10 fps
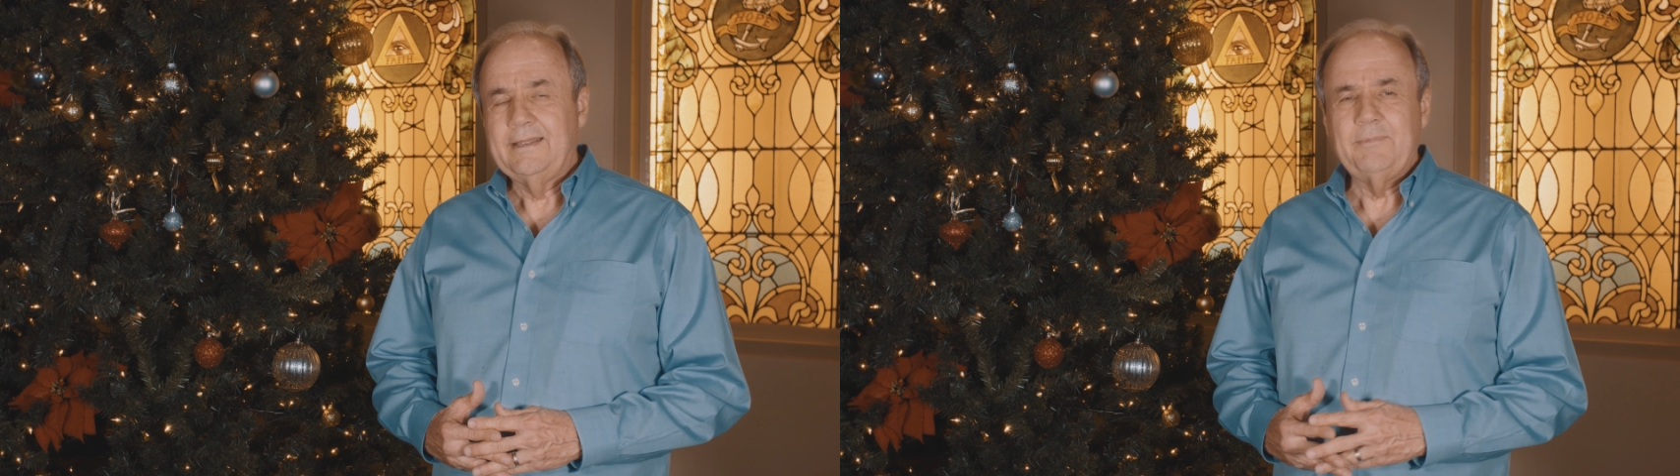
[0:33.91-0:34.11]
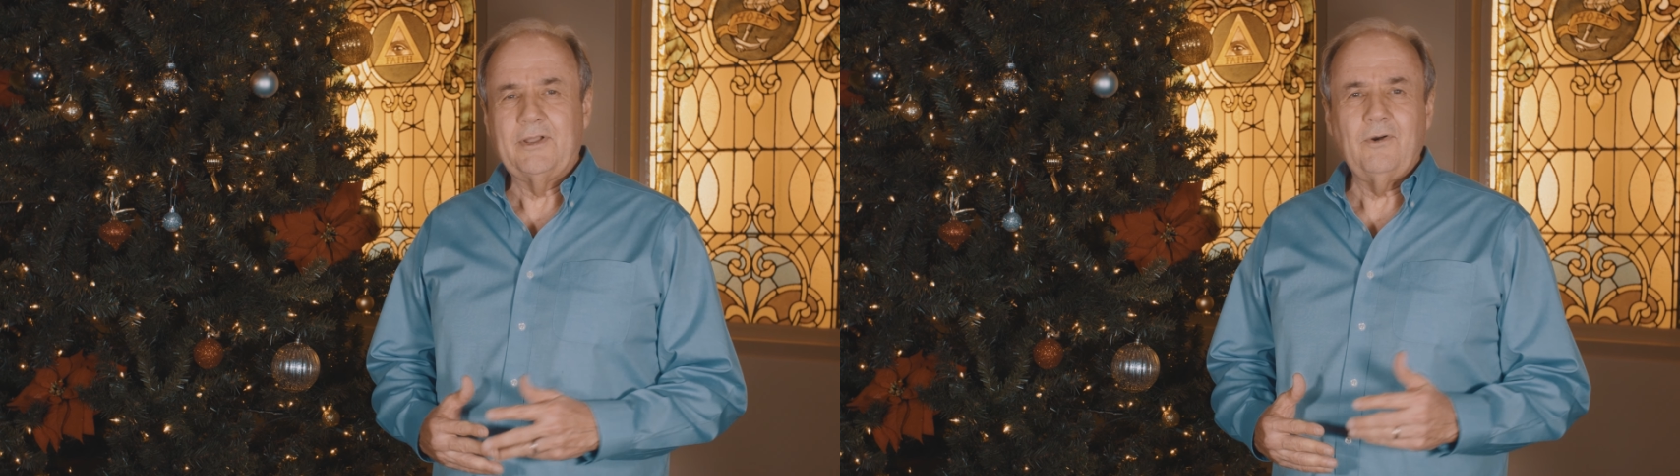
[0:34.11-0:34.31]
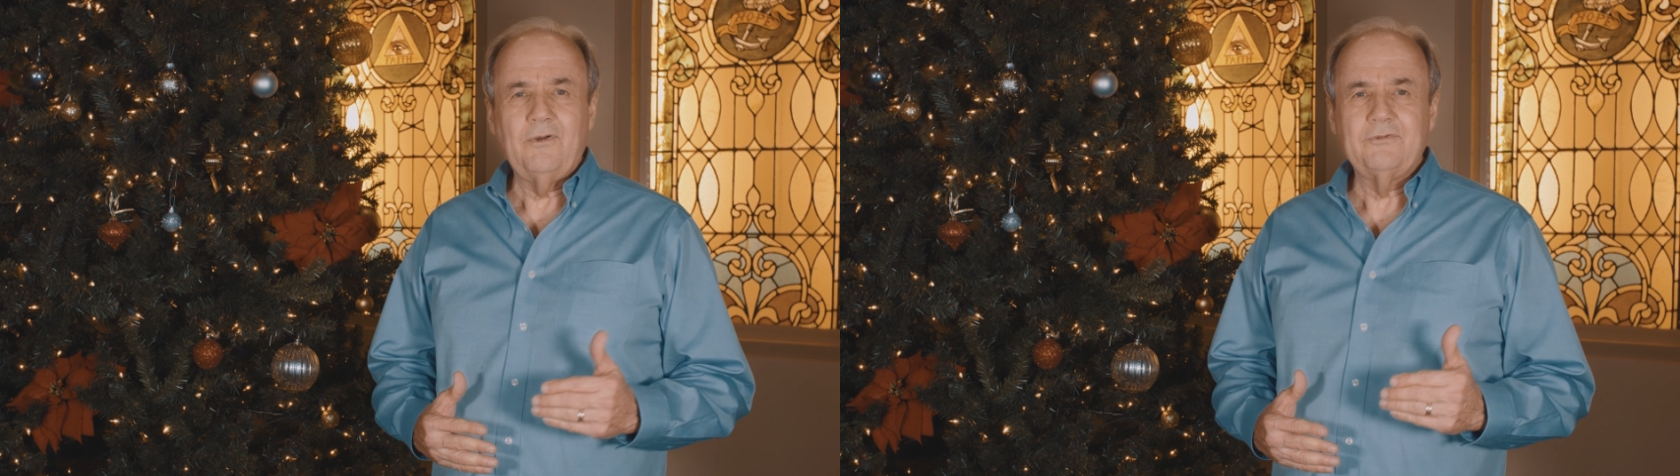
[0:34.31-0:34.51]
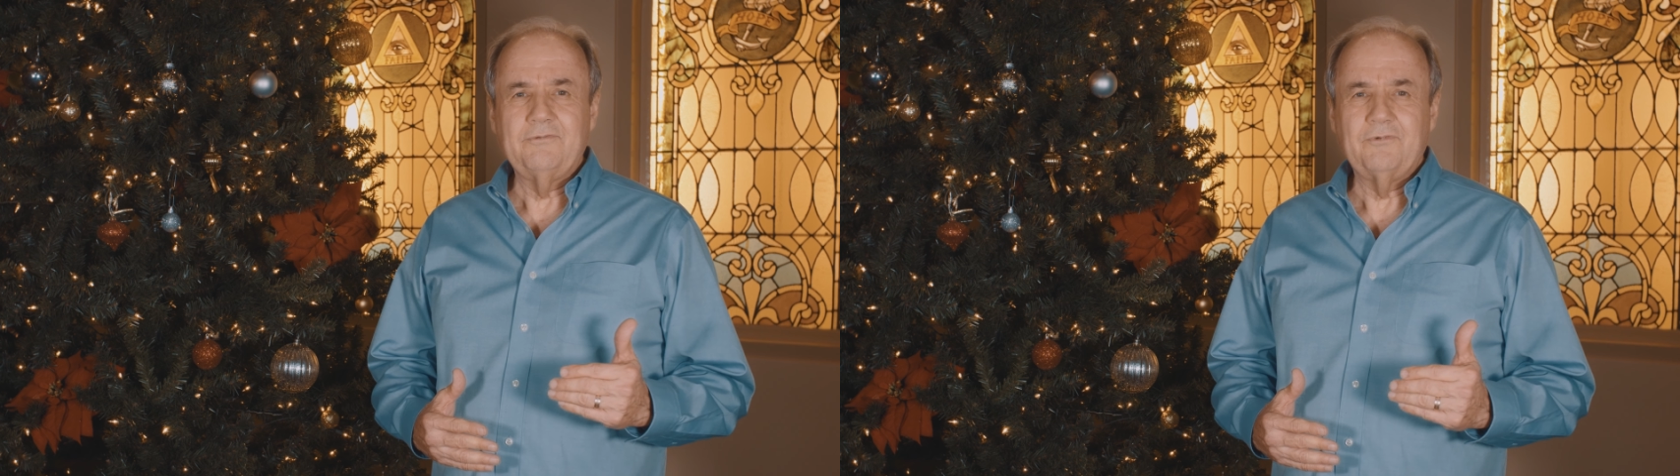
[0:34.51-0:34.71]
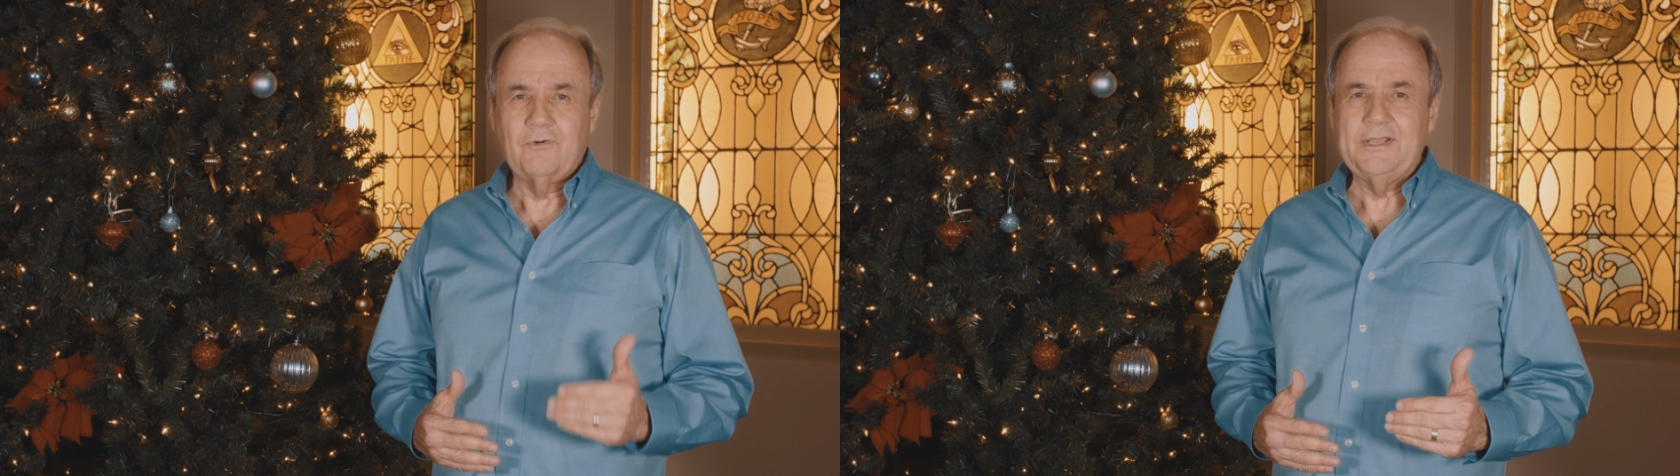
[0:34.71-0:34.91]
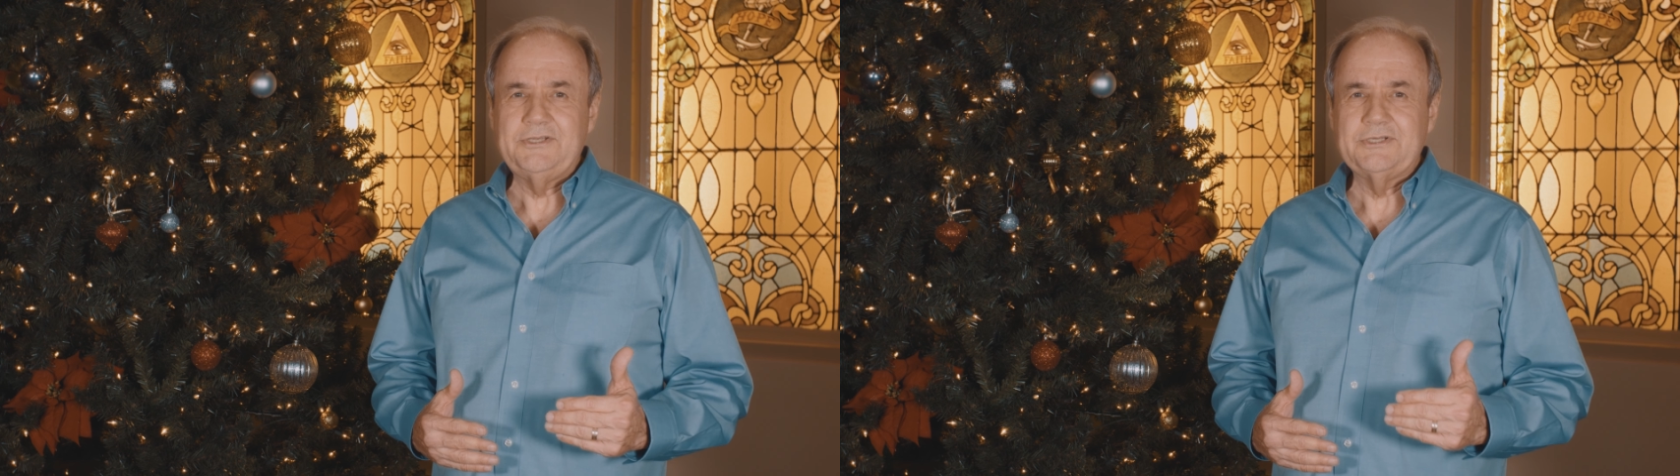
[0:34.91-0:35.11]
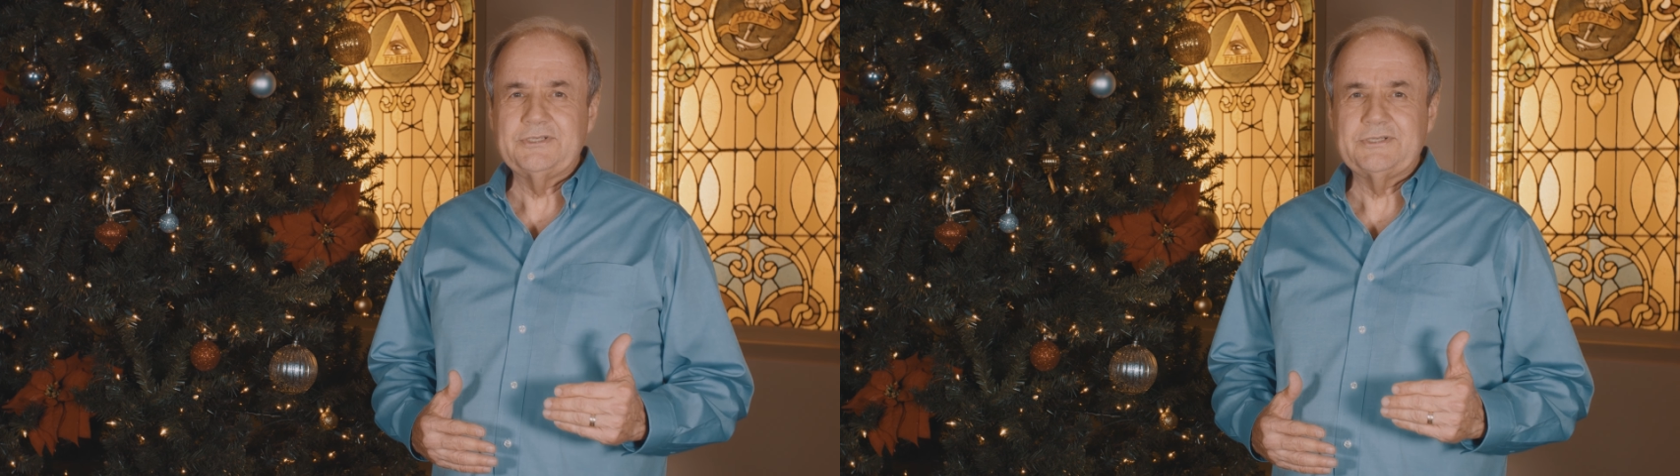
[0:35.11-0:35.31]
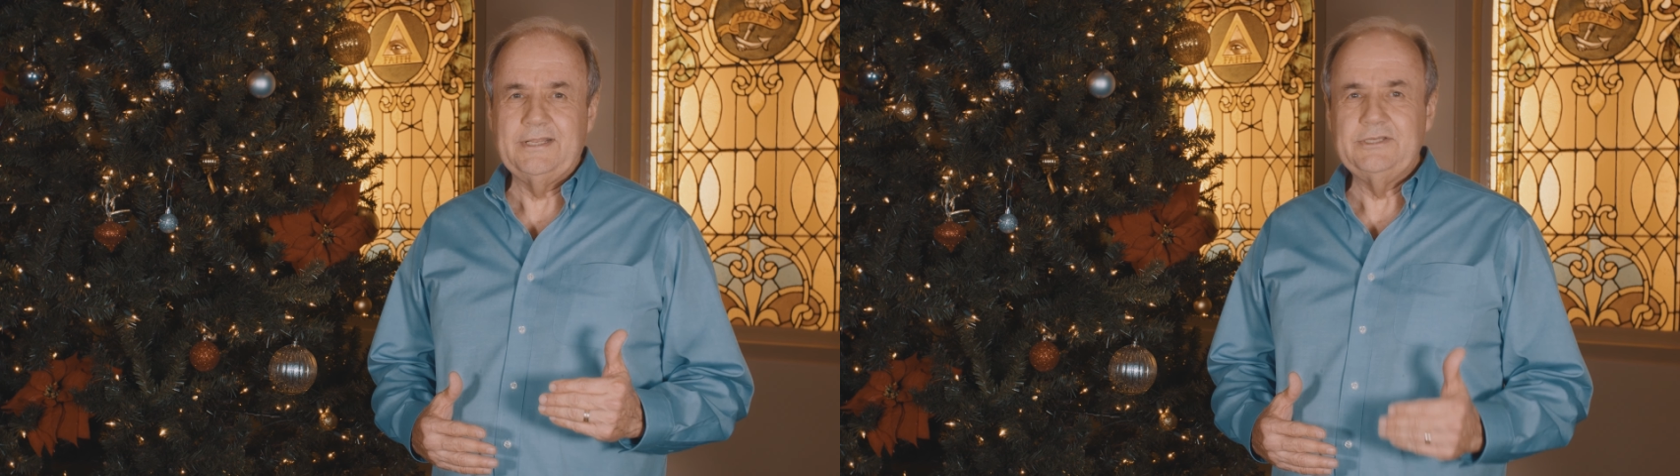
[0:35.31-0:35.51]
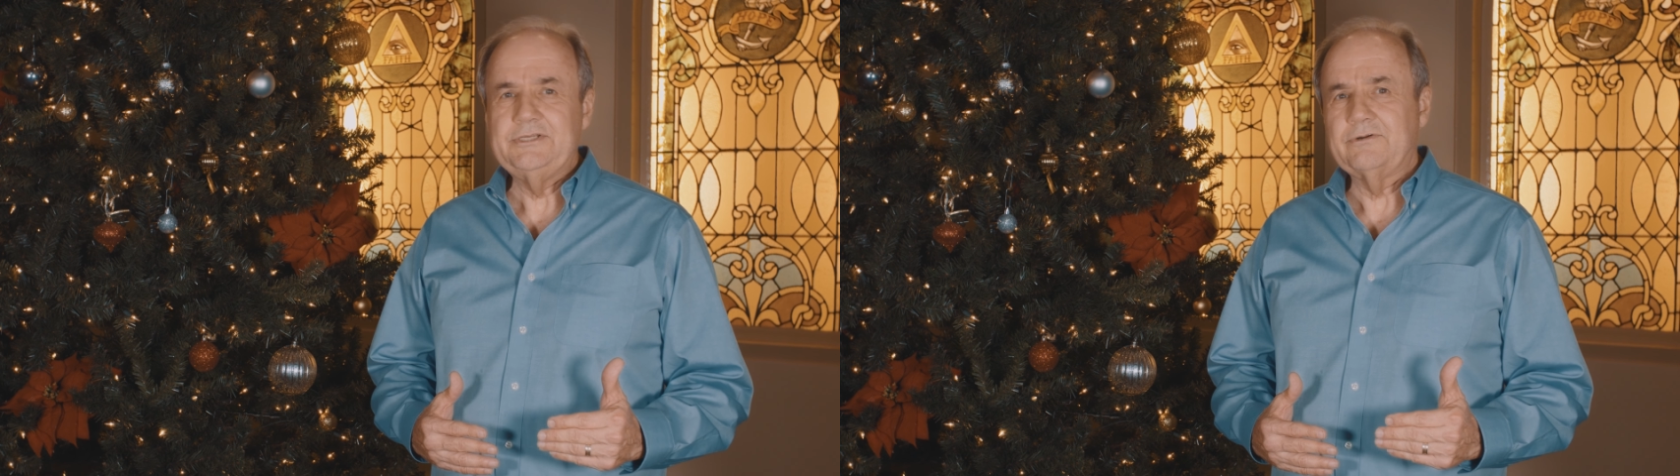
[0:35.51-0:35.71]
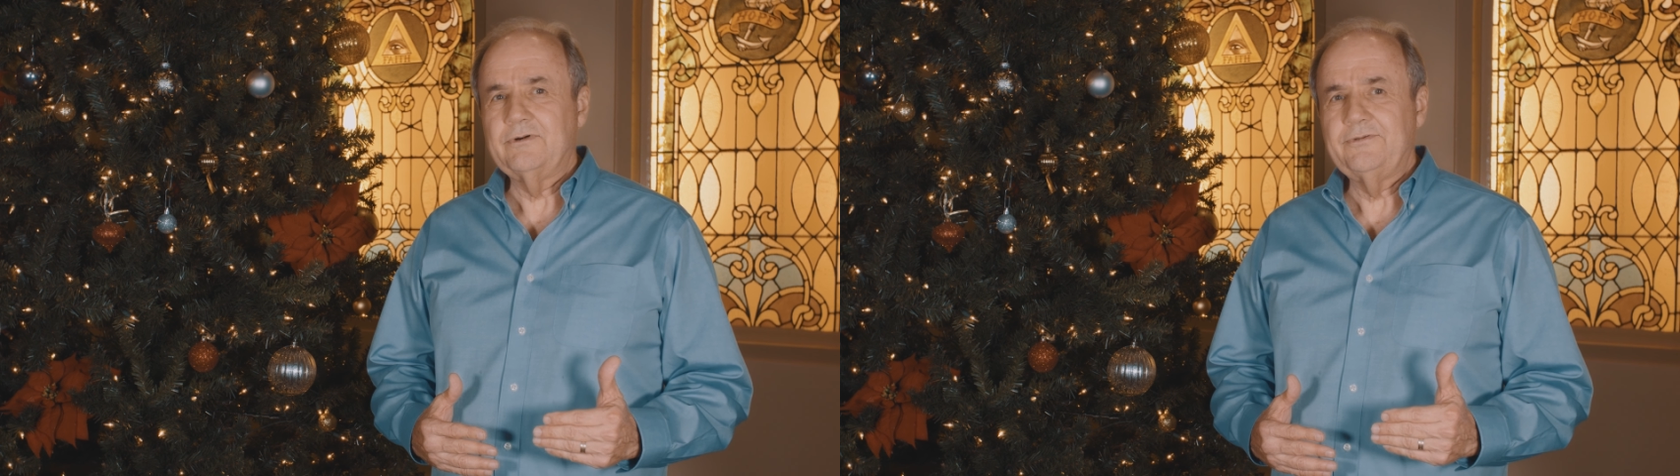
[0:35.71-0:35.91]
and because of gracious and
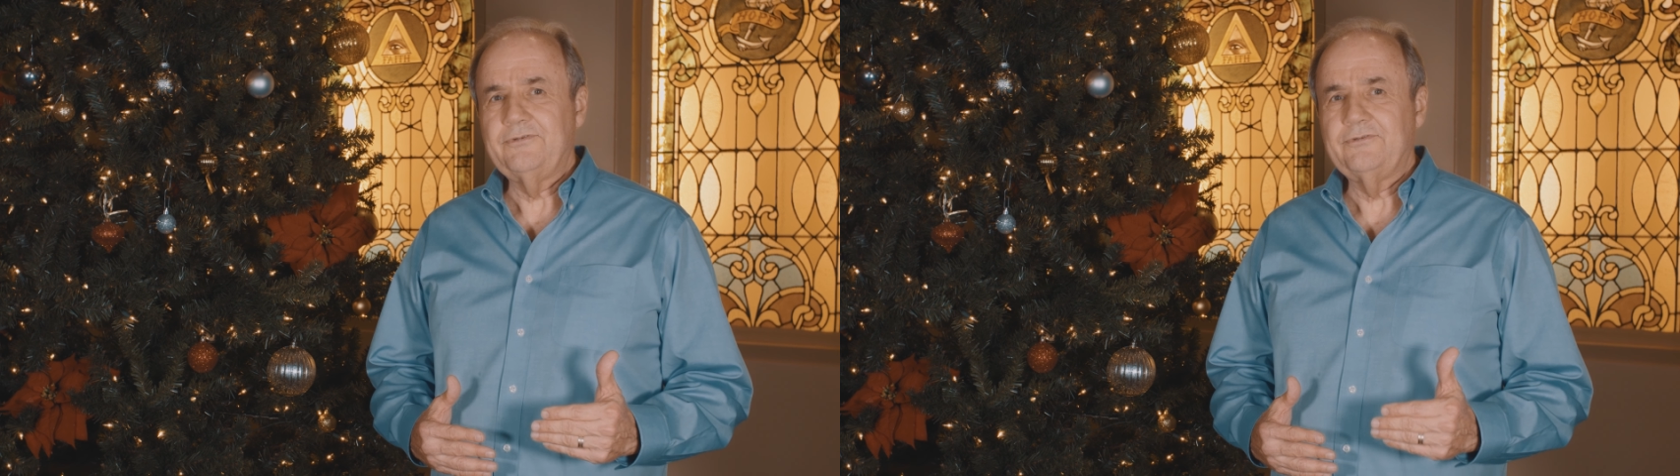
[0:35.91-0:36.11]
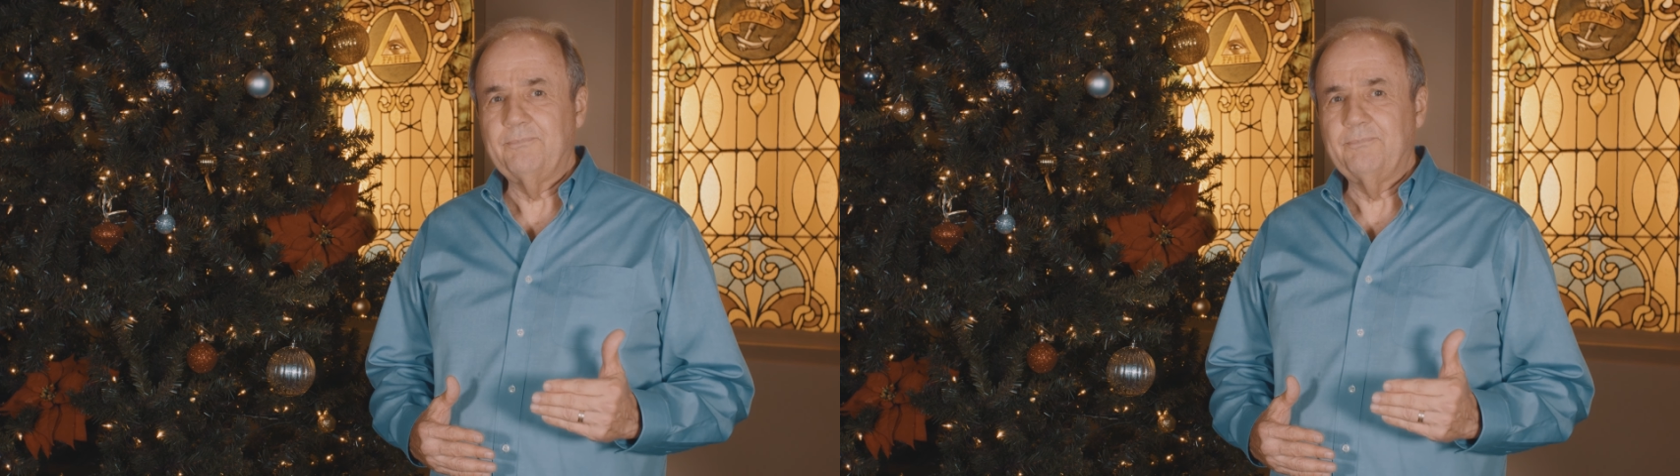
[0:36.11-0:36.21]
generous